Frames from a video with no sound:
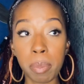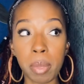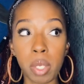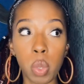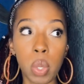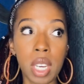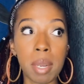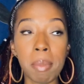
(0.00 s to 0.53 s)

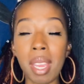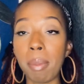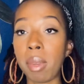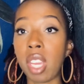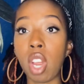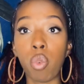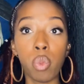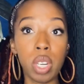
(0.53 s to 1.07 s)
between maybe
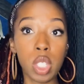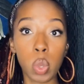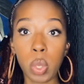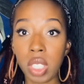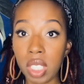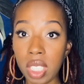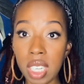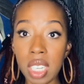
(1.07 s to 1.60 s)
a
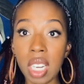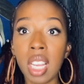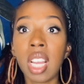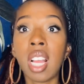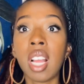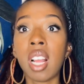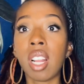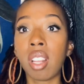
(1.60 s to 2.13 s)
retwisted
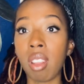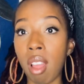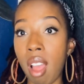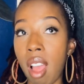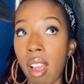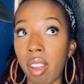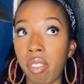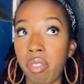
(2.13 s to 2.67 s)

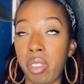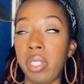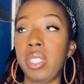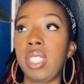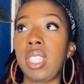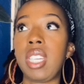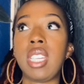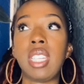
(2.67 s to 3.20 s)
lock
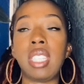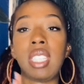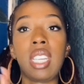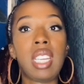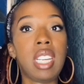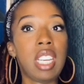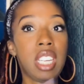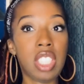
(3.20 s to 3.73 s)
versus
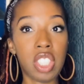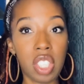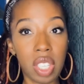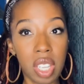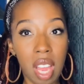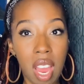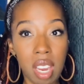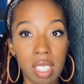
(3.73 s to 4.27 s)
an
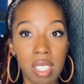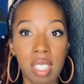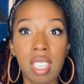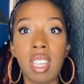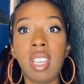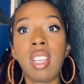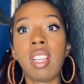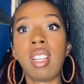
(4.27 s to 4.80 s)
interlocked
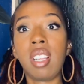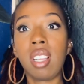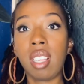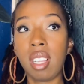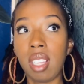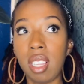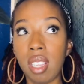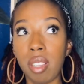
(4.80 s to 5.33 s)

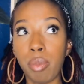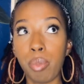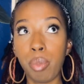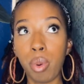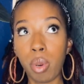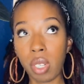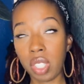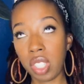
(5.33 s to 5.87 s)

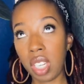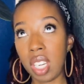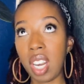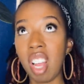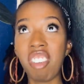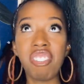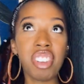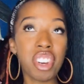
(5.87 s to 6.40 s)
portion
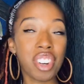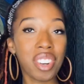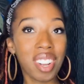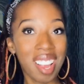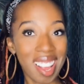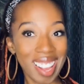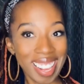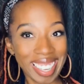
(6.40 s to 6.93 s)
of your
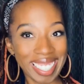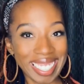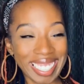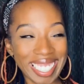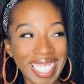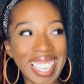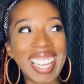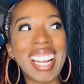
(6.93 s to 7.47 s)

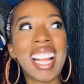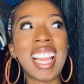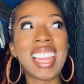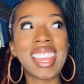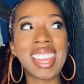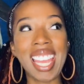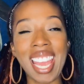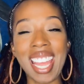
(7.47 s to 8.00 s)
locks,
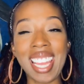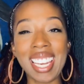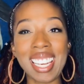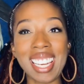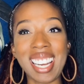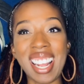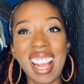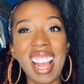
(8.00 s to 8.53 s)

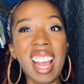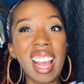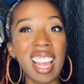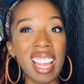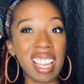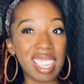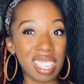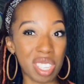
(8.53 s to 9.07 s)
then
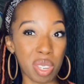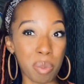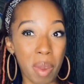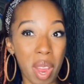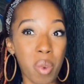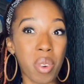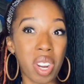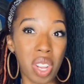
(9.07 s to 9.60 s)
you
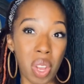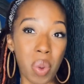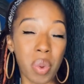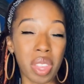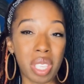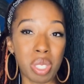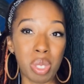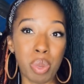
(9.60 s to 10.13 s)
might want to go
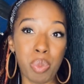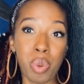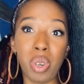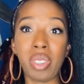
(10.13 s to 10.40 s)
with a 2-point